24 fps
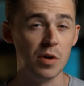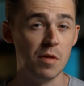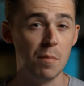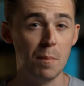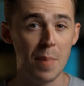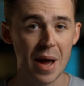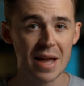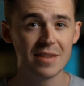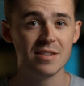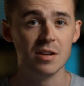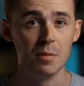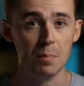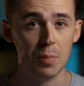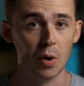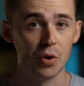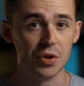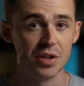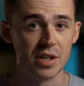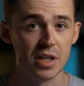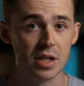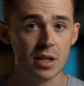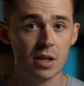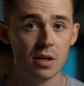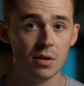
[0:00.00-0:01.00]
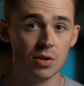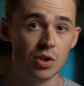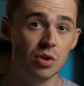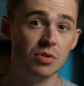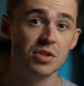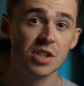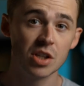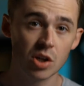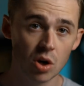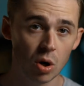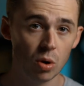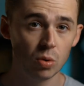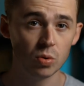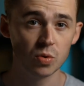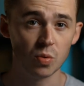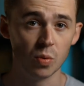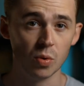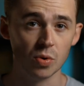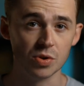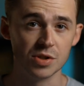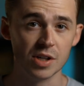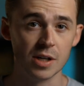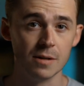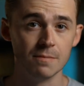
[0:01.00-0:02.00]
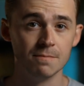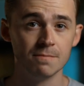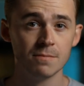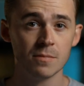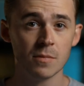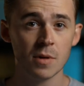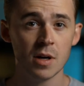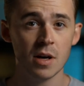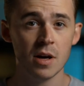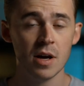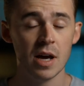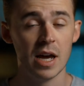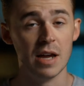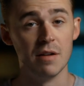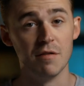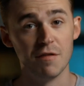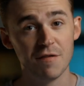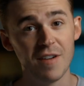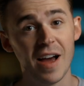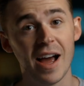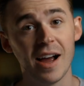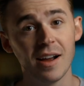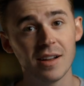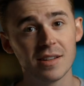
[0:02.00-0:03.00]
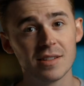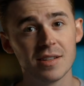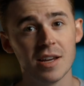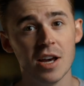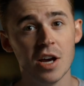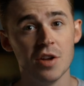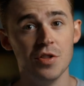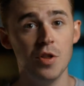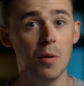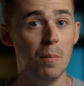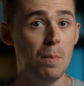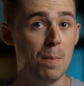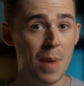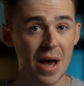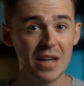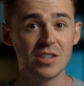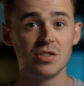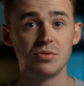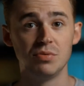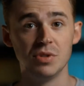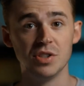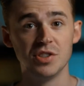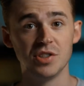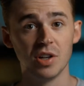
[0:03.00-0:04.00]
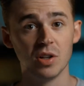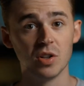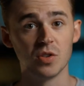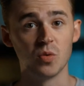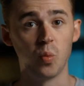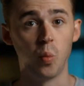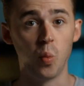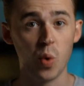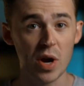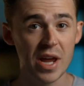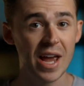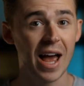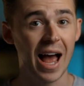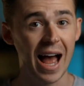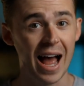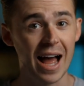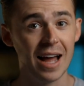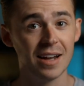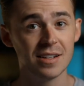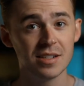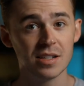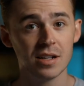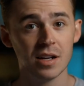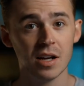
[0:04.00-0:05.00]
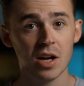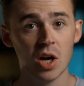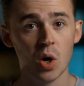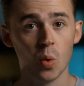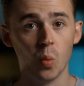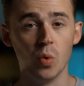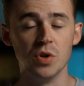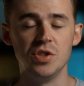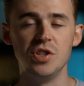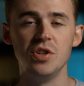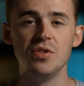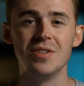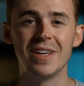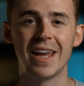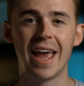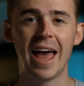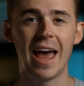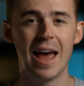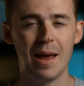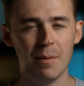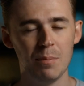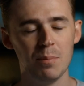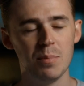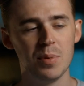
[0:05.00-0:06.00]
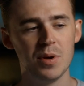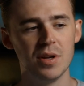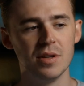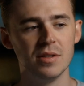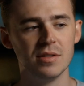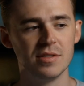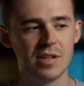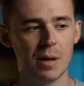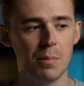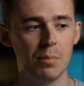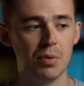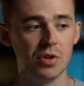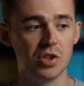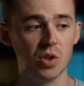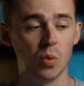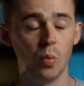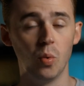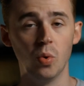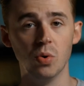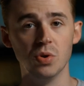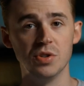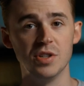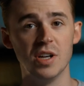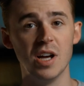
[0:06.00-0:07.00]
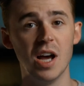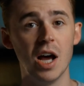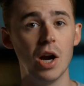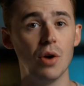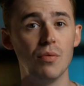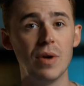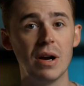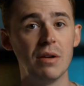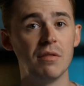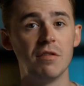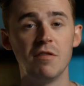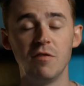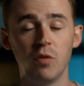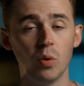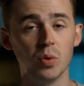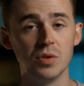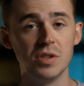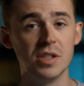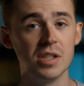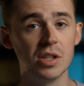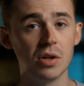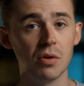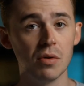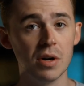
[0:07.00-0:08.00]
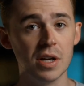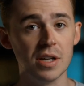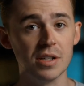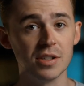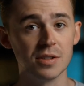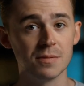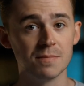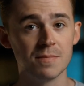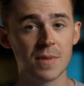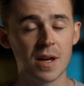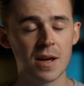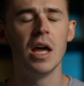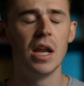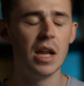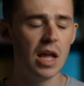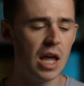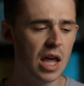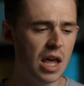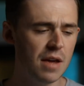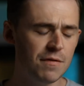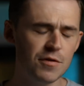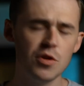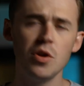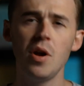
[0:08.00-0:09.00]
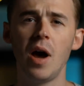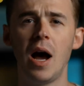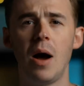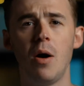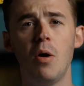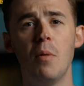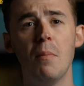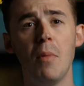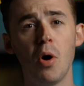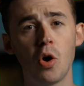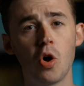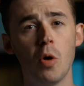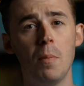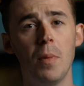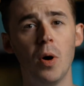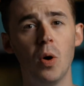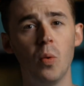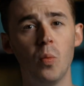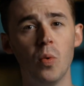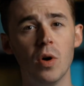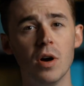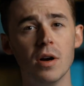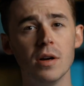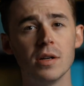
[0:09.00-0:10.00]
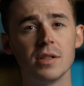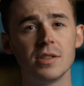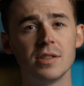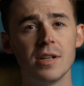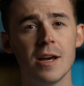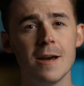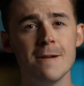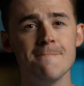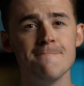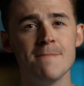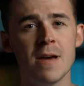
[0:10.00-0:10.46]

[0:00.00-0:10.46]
with better body using cold water. In fact, the best result we had was using ambient temperature water at around forty degrees. If you know how a Moka pot works,